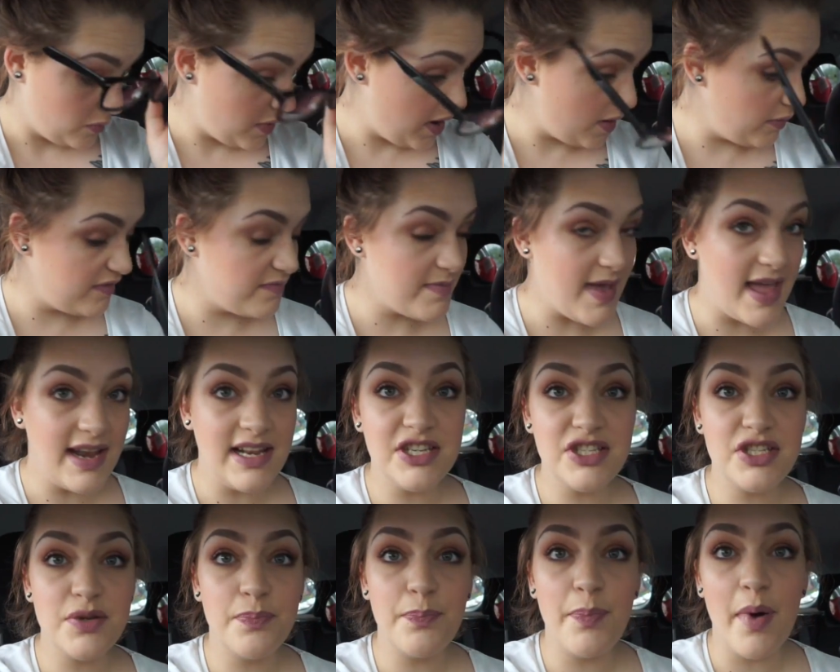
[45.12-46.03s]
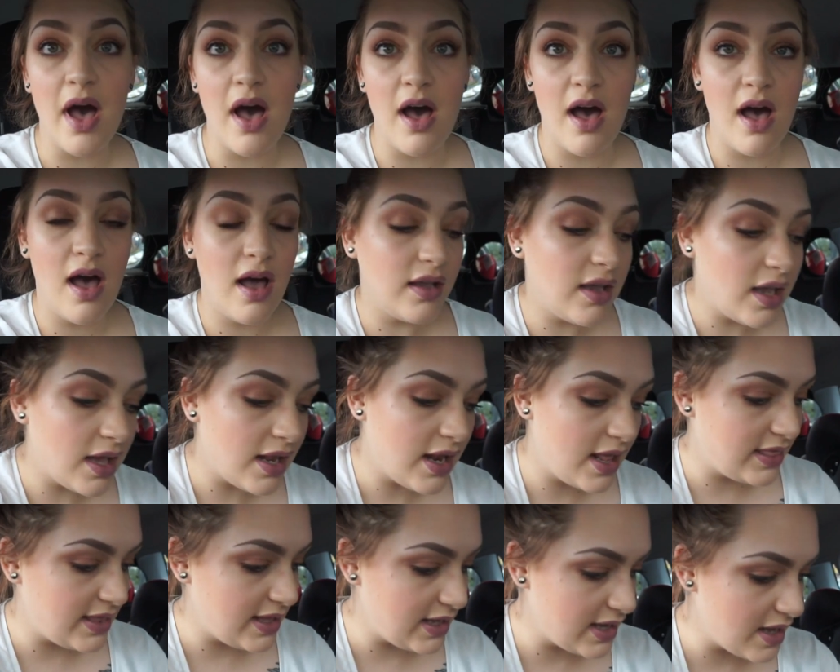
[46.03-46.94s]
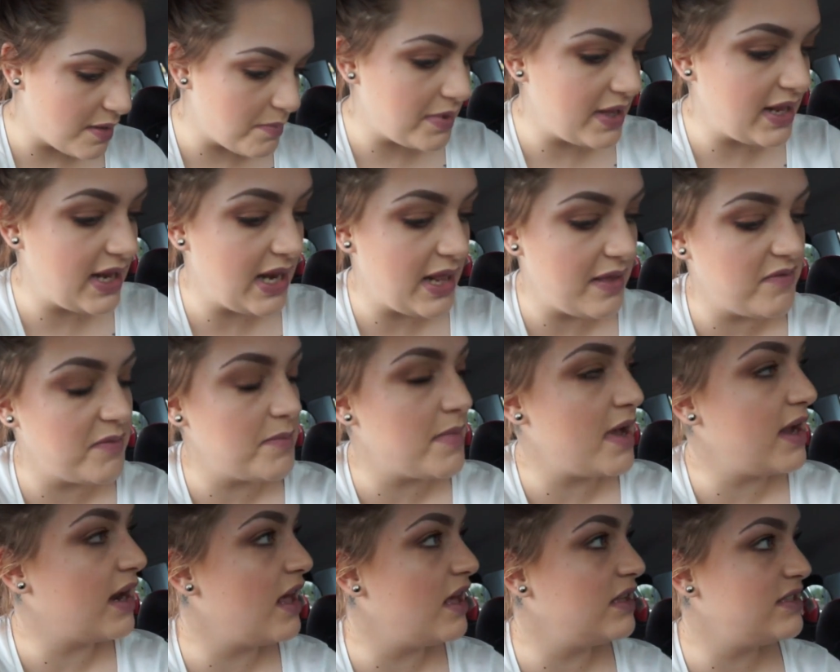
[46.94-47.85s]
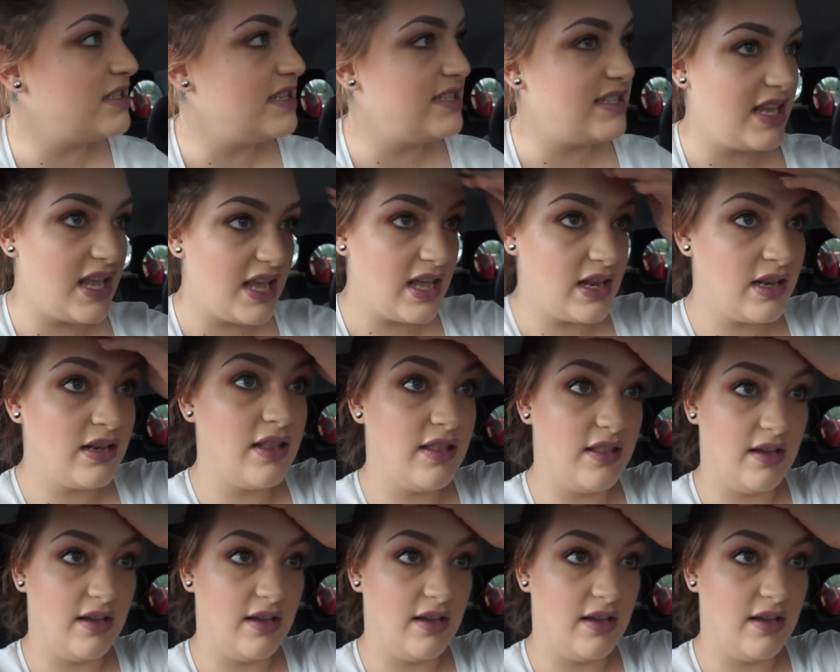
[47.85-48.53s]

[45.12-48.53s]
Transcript: Well, we've managed to park, and I think I'm really leaving my glasses in